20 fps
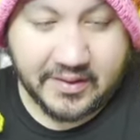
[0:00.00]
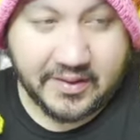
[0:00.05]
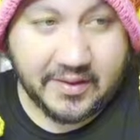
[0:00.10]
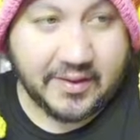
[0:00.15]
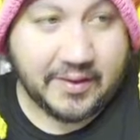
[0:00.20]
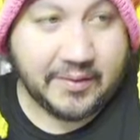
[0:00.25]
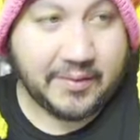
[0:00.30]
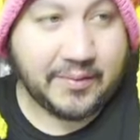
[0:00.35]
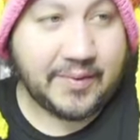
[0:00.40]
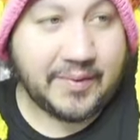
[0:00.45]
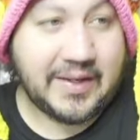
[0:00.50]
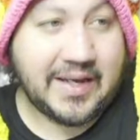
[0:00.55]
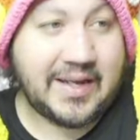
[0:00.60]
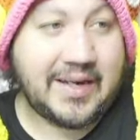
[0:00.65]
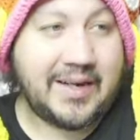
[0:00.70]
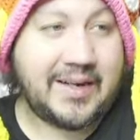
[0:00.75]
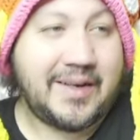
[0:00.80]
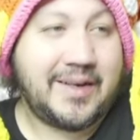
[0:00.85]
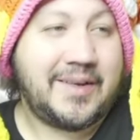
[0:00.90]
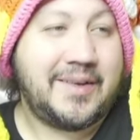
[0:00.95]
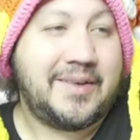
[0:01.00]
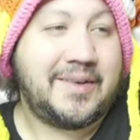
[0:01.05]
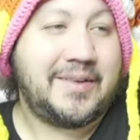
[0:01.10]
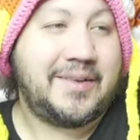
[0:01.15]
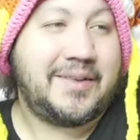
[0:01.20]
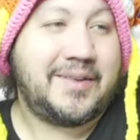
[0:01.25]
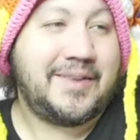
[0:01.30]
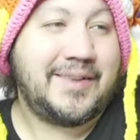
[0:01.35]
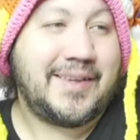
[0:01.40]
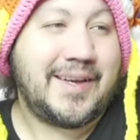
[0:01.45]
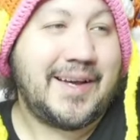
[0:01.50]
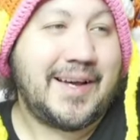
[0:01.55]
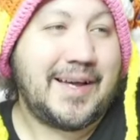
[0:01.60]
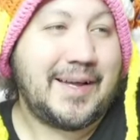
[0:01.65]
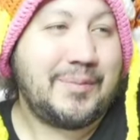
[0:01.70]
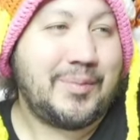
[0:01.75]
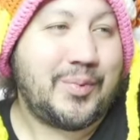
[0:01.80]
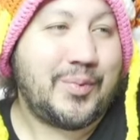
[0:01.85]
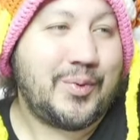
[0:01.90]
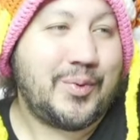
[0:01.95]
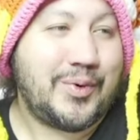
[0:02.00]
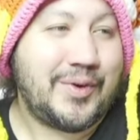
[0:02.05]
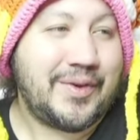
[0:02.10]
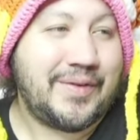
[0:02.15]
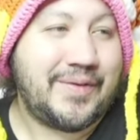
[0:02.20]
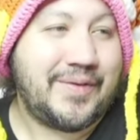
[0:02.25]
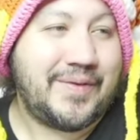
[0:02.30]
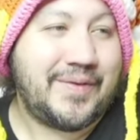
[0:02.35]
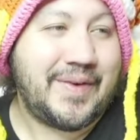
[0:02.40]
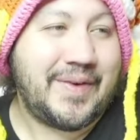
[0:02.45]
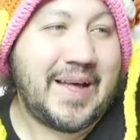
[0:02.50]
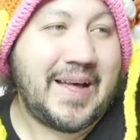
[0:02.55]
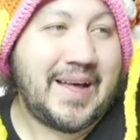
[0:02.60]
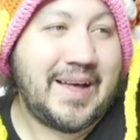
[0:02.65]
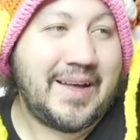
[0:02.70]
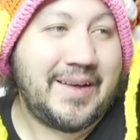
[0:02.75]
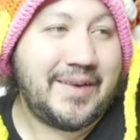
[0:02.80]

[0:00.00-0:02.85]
We got a 9.5.